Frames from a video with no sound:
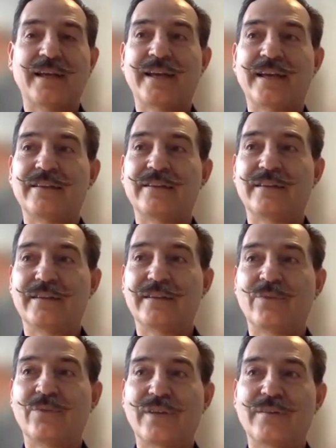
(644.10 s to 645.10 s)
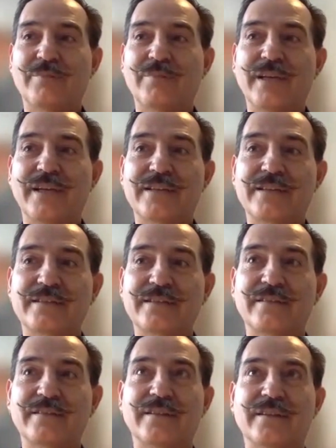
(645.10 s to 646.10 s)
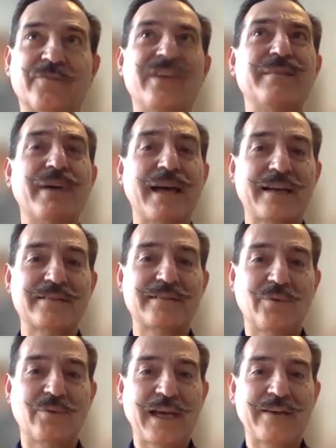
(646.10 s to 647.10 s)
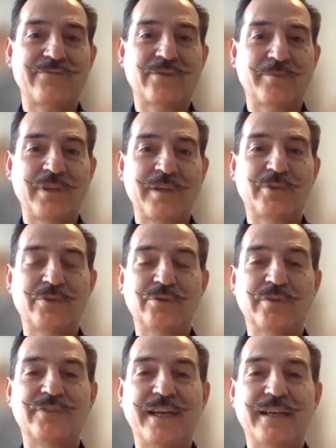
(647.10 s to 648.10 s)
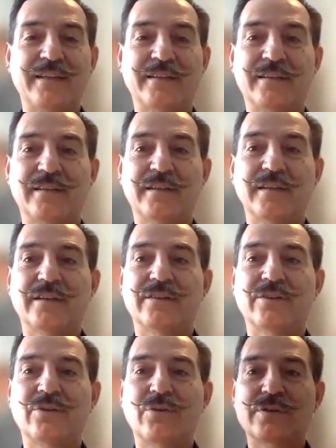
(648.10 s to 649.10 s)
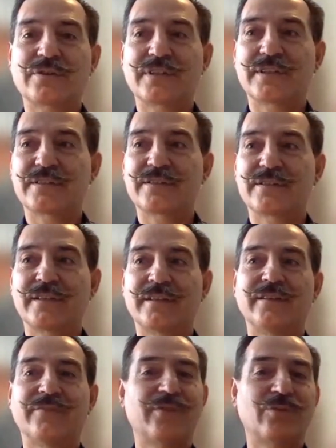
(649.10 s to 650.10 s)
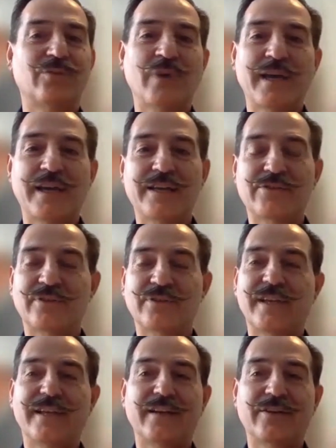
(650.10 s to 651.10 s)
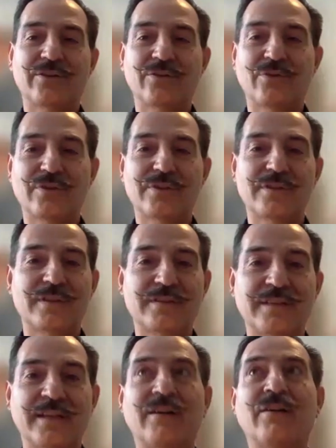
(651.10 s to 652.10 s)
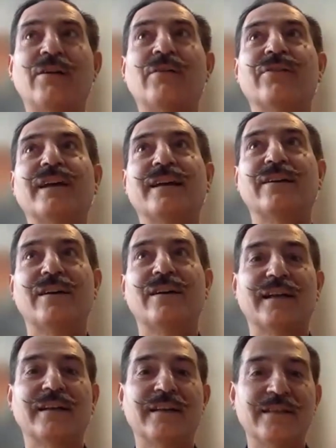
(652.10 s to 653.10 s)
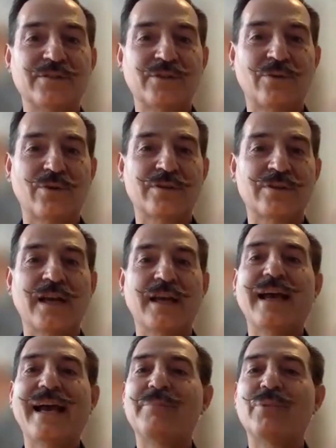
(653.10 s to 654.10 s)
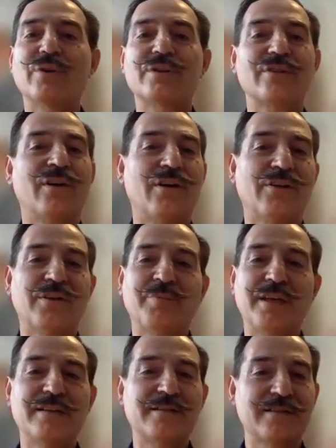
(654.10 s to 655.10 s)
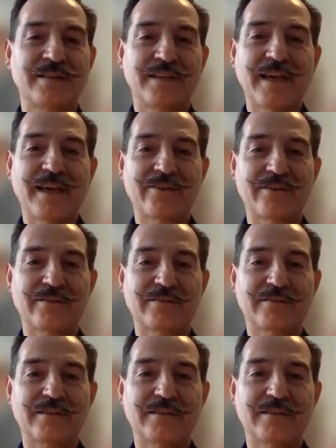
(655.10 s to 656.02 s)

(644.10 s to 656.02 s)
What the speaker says: And one of the biggest feedbacks that we have from people who have taken the courses in different ways or taken other courses and say, oh, thank God, this course puts all the pieces together.